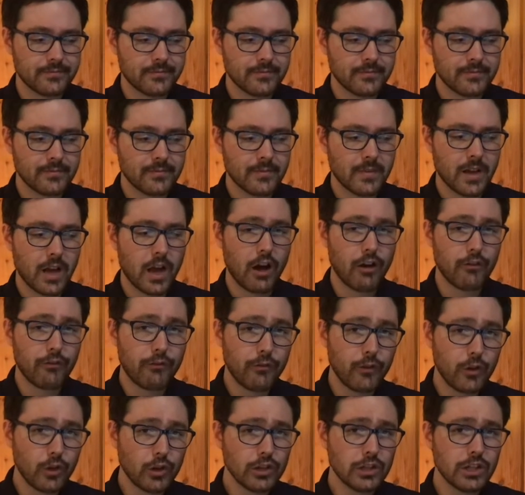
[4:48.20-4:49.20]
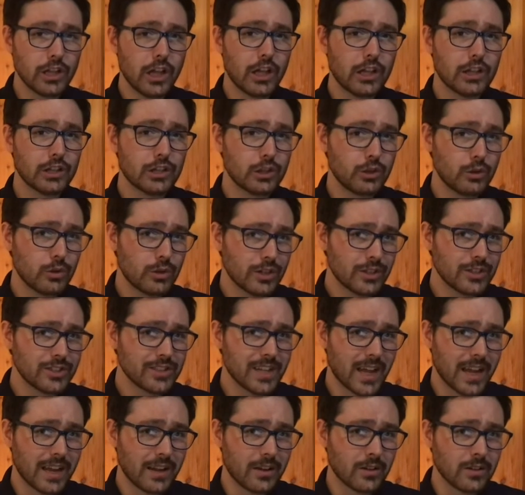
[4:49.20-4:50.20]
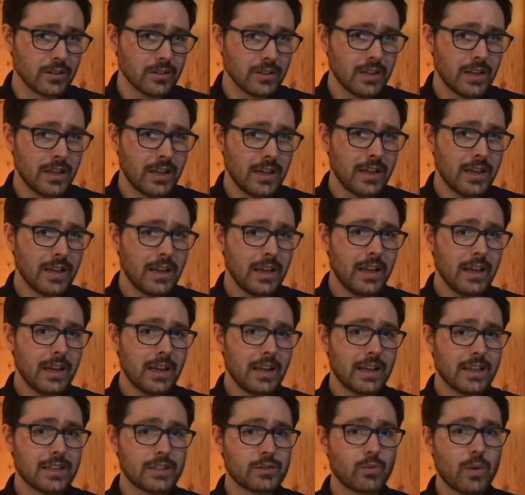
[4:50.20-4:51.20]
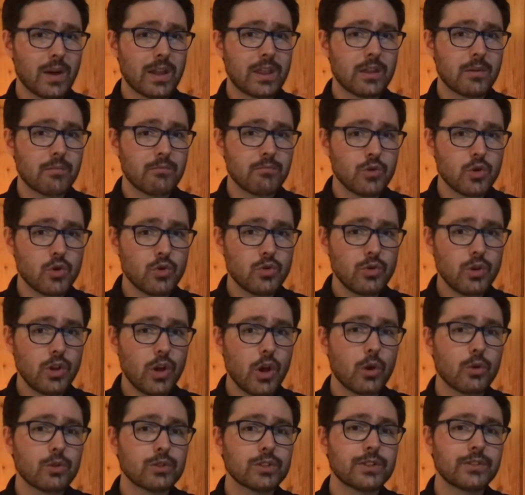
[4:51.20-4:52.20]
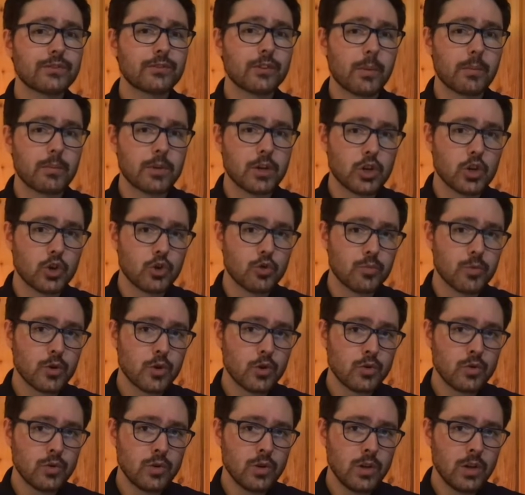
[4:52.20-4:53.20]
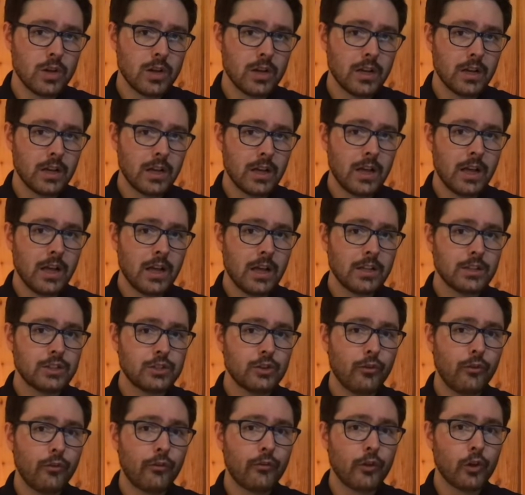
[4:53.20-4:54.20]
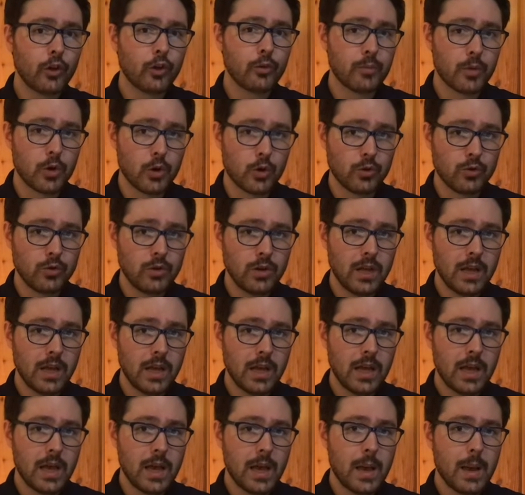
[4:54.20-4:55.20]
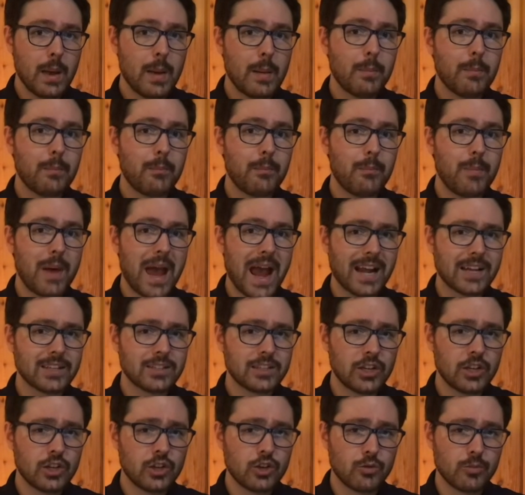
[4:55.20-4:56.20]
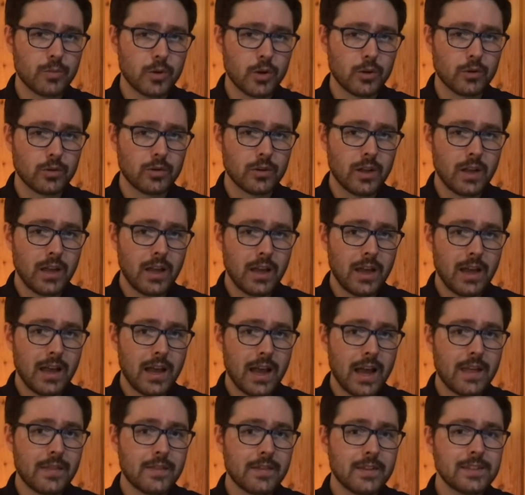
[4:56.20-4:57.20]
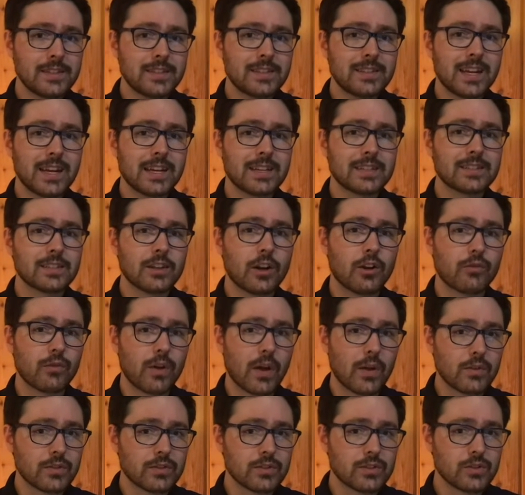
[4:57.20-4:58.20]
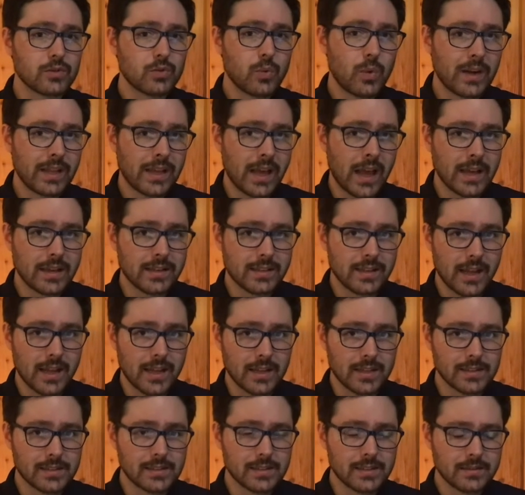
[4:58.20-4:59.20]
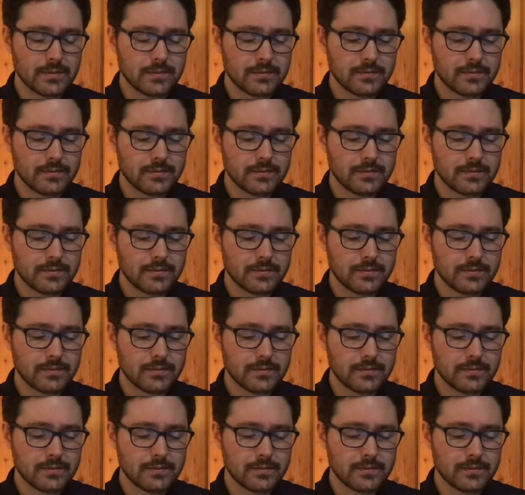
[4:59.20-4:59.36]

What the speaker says: A full lunar cycle is when the moon goes from new moon to full moon, back to new moon, and this takes around 28 days.